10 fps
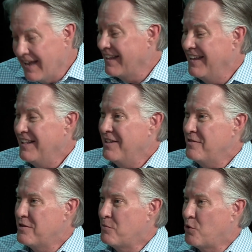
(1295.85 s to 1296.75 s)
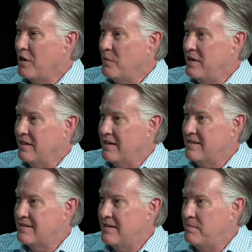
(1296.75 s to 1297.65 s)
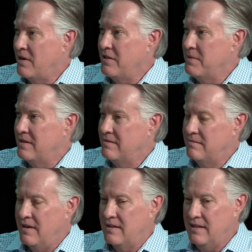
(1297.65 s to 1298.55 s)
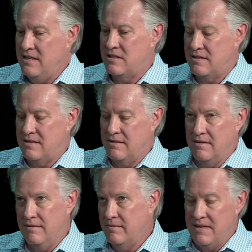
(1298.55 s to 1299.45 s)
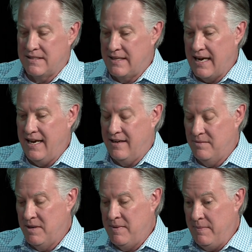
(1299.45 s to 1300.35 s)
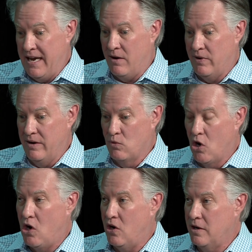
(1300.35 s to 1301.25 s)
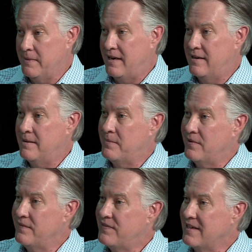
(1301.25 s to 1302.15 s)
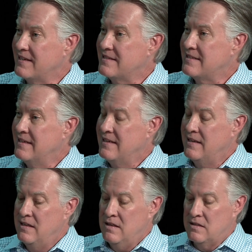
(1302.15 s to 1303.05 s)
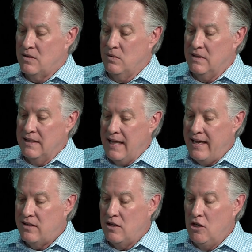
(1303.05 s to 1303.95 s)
The more I realize that I've probably been at least misguided, but maybe outright wrong about a number of things. So let